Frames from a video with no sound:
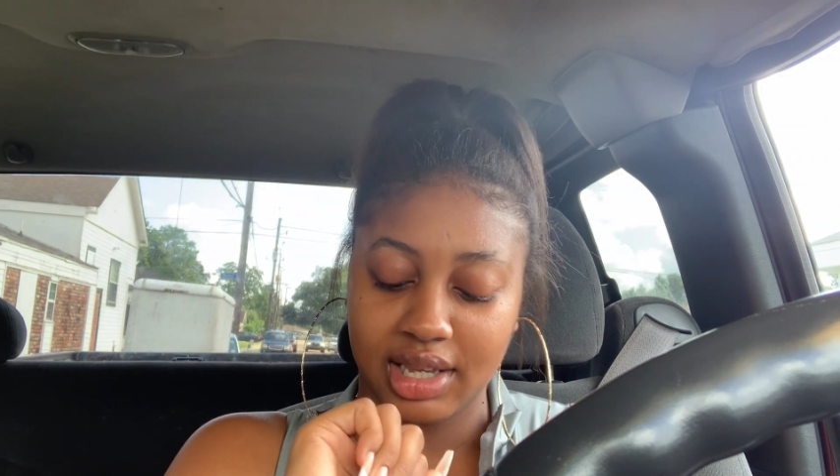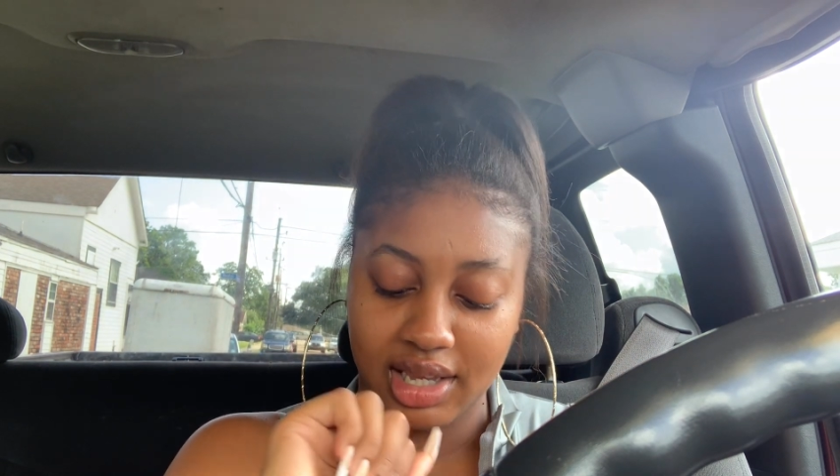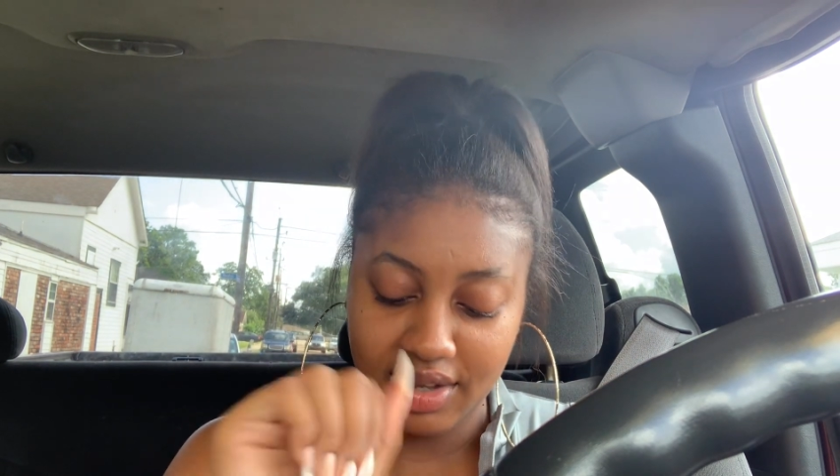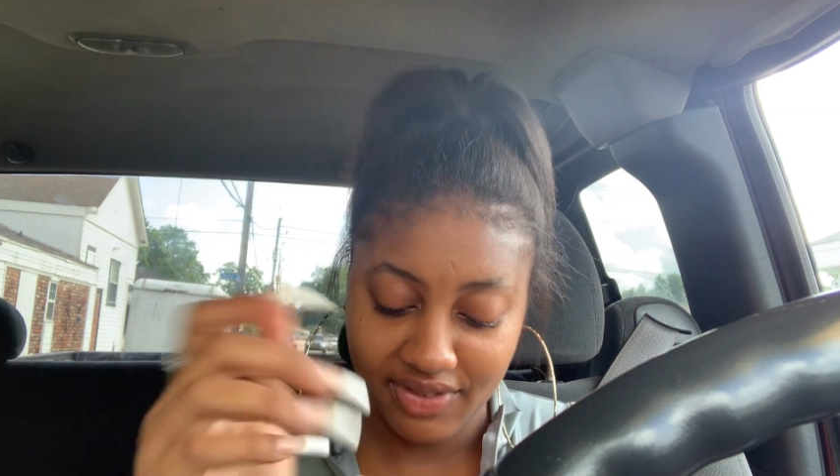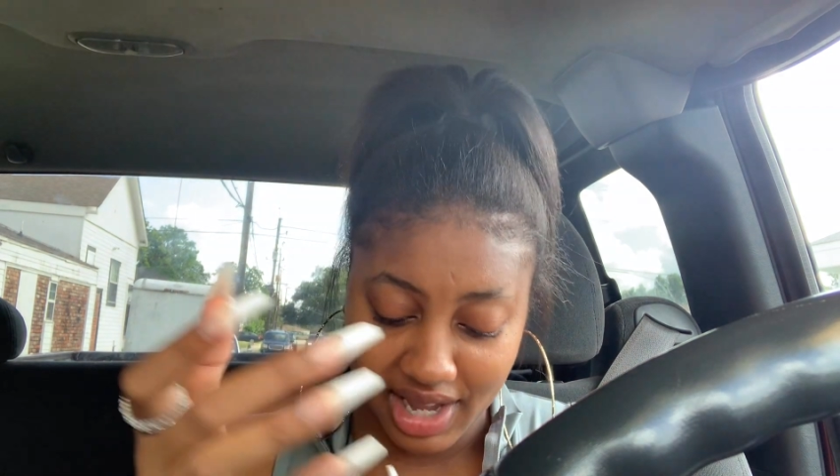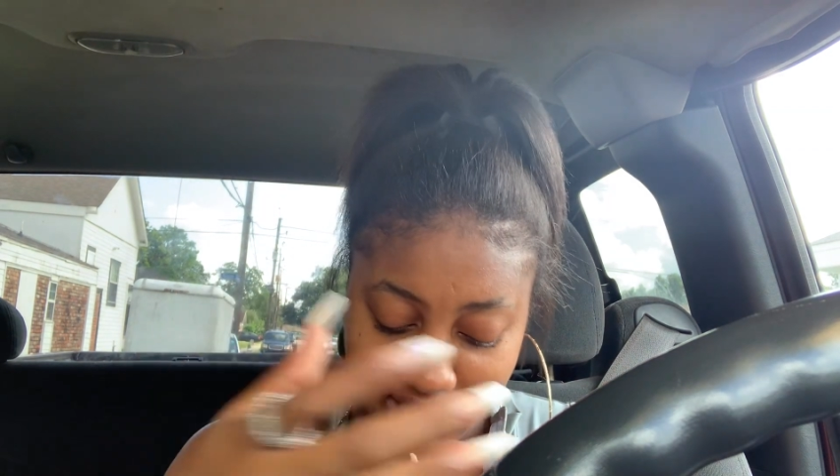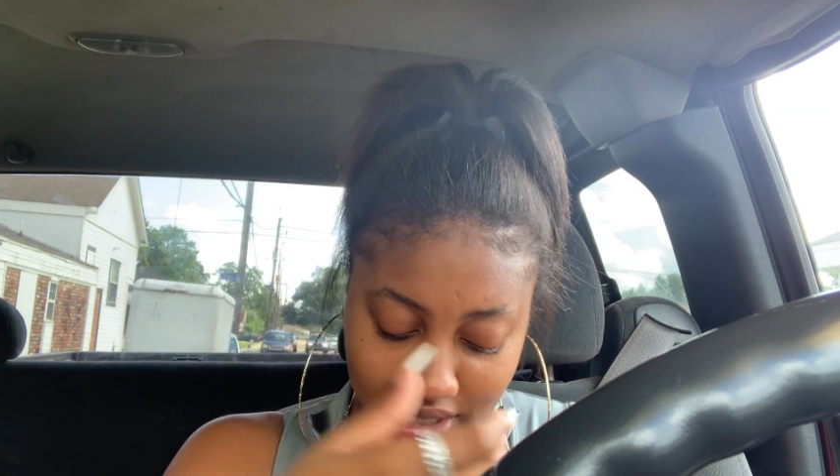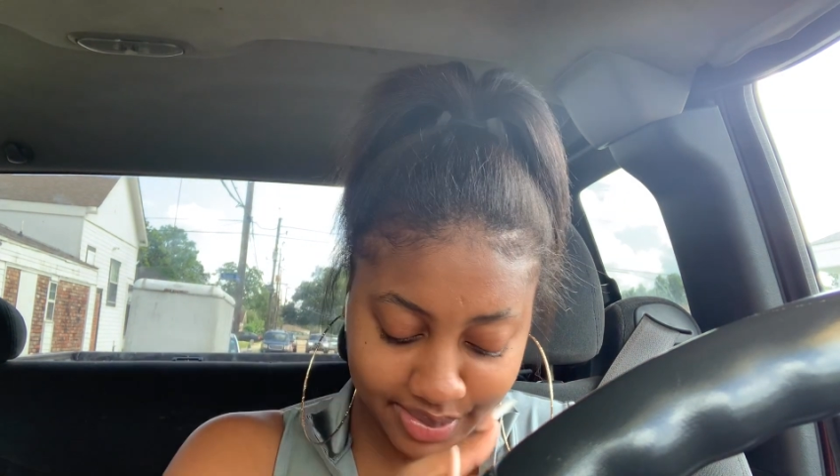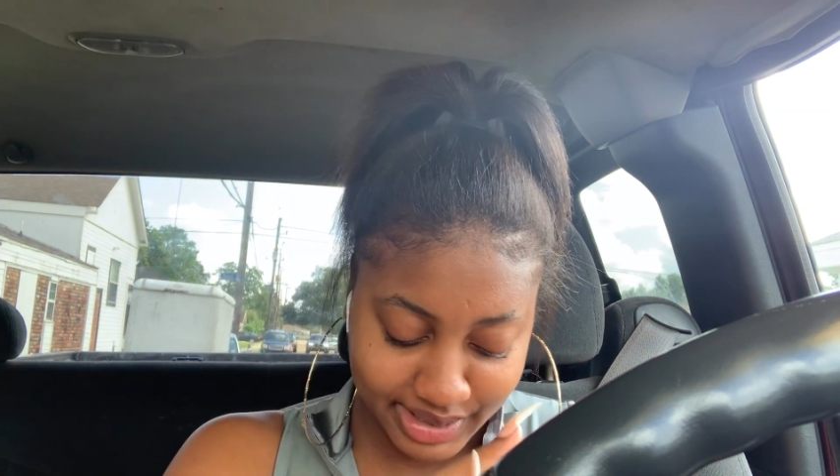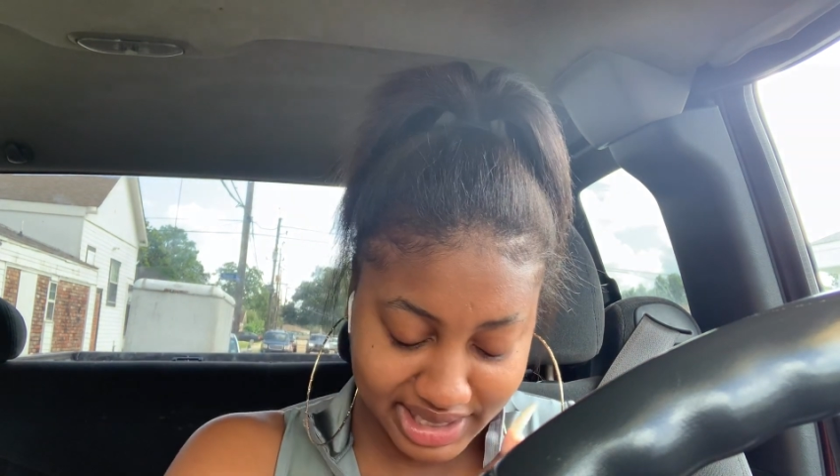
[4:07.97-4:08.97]
if I get
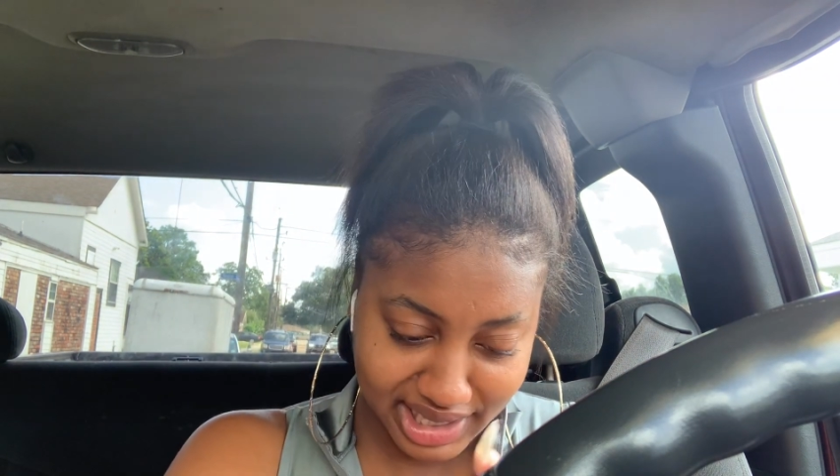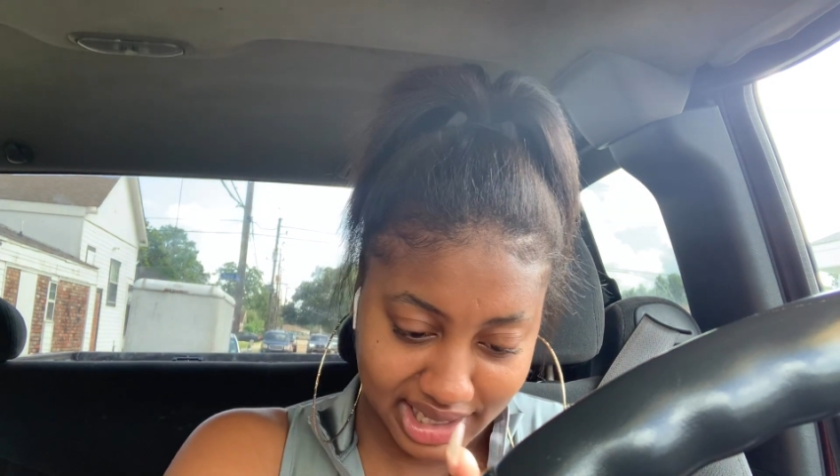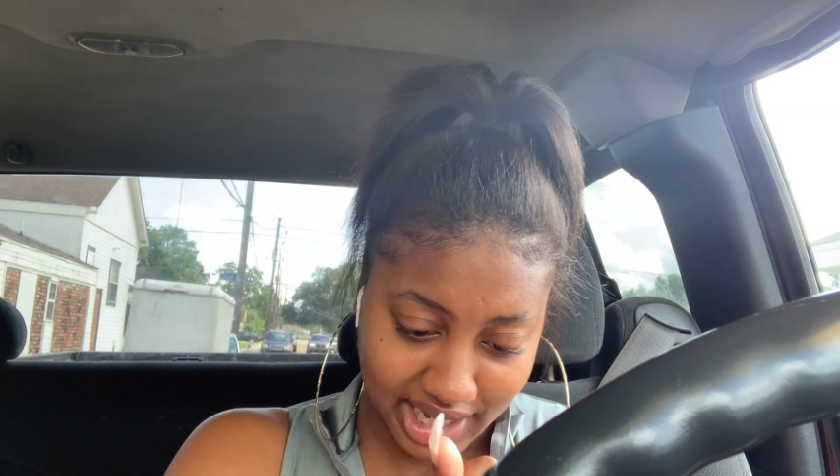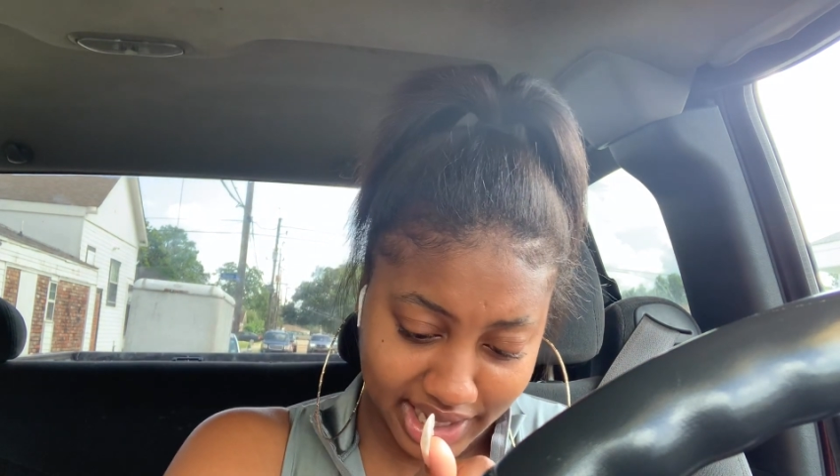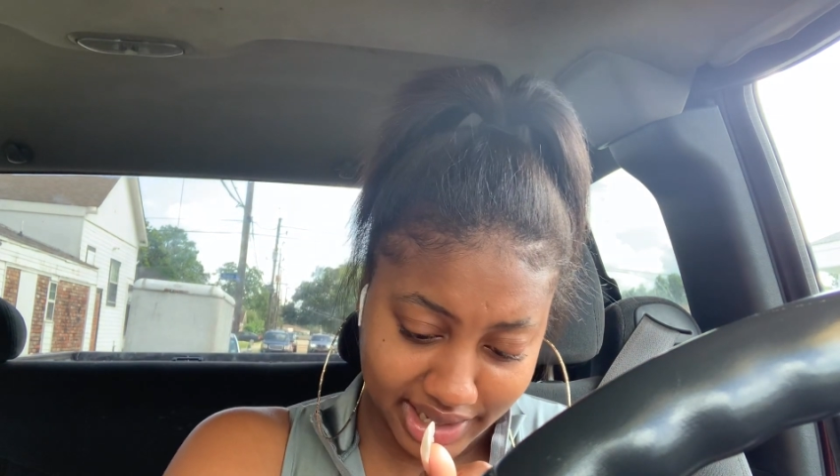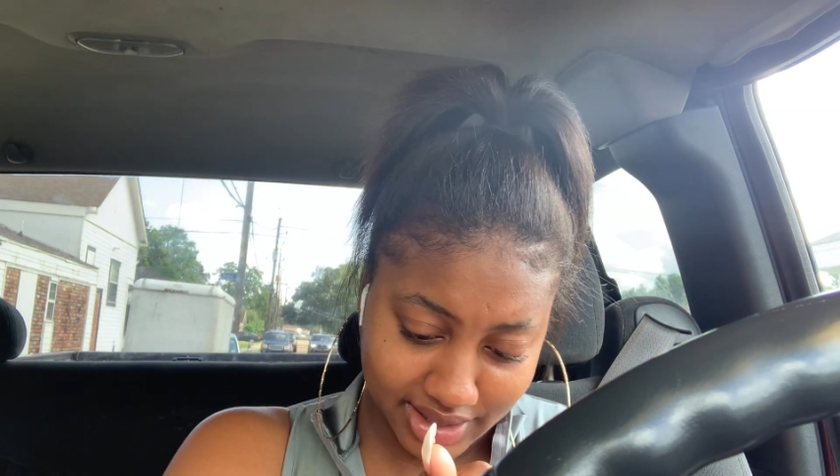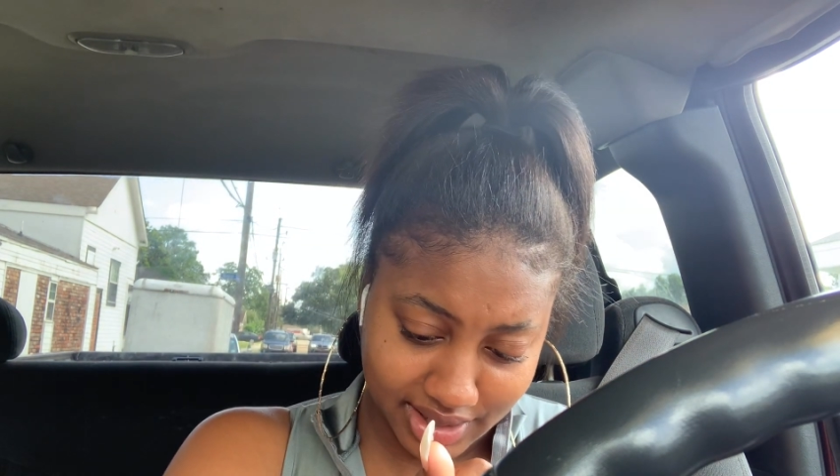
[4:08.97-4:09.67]
up to 10K